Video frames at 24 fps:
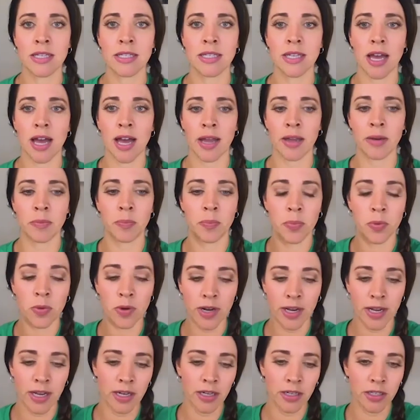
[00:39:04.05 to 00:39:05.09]
I
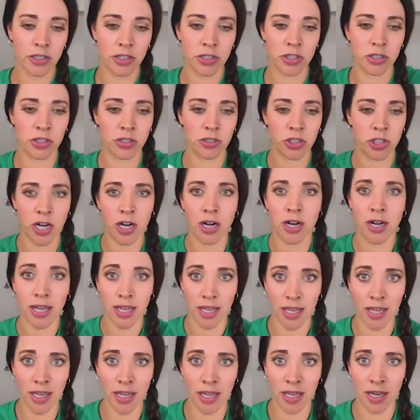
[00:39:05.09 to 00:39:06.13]
bring Jared
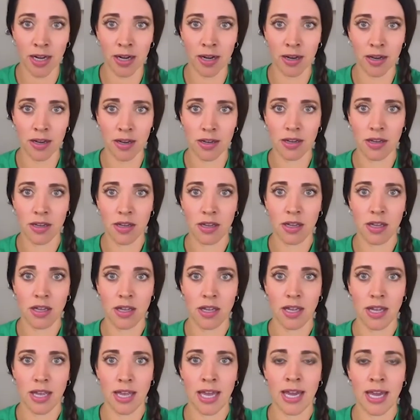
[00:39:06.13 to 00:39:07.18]
in
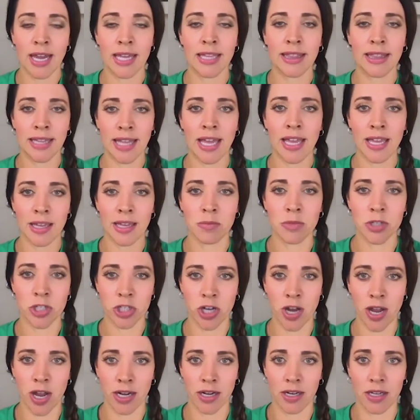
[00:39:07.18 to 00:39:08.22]
and I let him
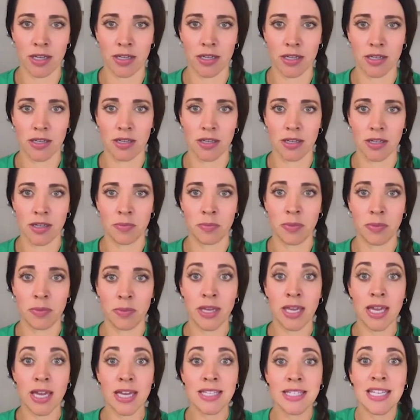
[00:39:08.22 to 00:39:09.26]
shine,
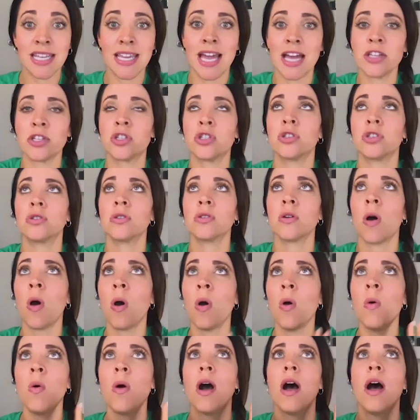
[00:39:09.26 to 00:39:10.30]
because he has
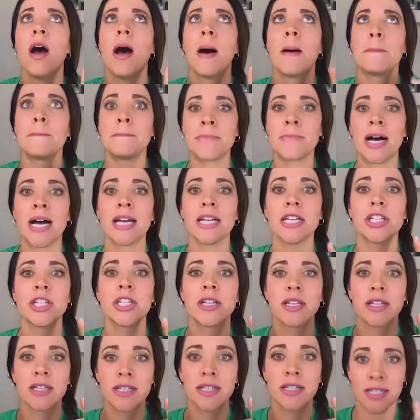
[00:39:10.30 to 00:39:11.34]
so much
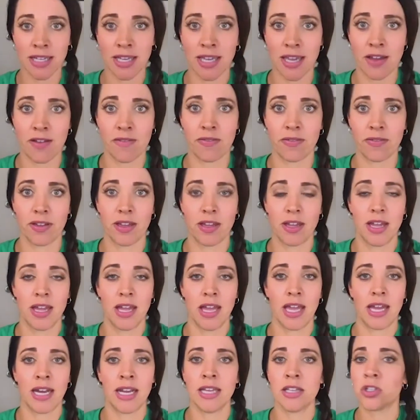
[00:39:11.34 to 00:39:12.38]
to give,
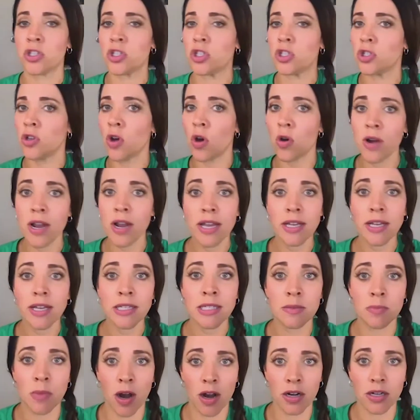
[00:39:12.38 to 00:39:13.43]
and he is so dang
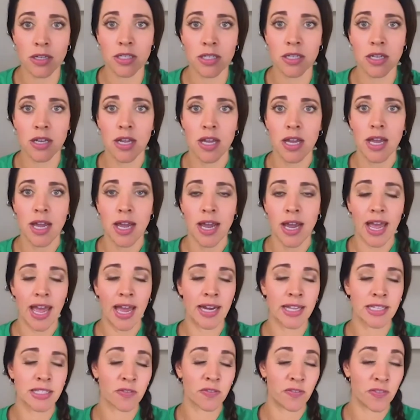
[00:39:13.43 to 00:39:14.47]
smart, and
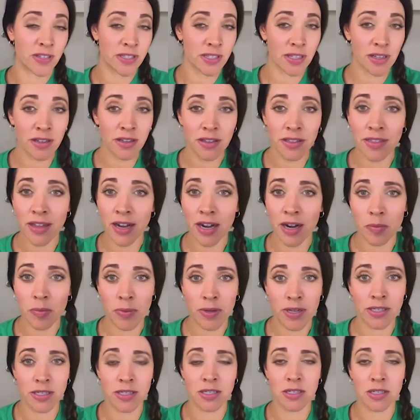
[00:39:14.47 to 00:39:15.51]
he's a physical
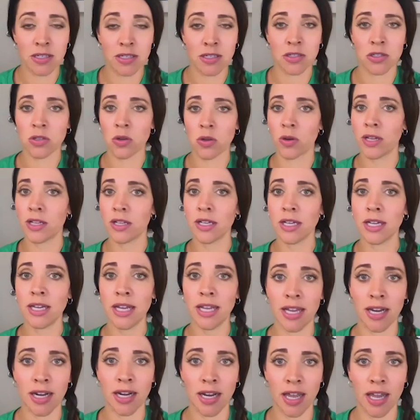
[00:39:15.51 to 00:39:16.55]
therapist. So he'll get
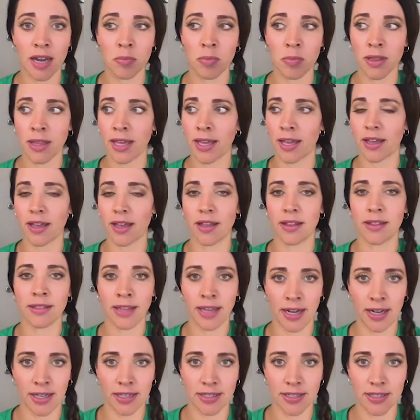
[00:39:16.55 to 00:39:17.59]
in and be like,
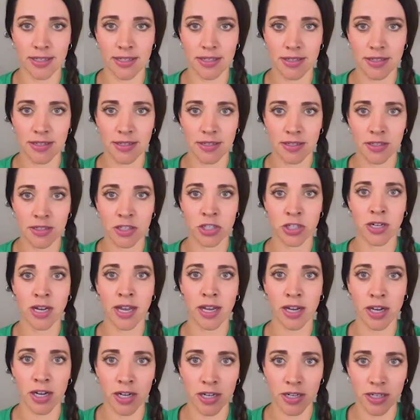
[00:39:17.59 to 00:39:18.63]
ladies, does your
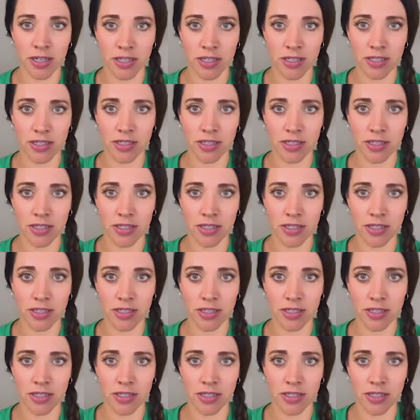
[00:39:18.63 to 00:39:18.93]
neck hurt?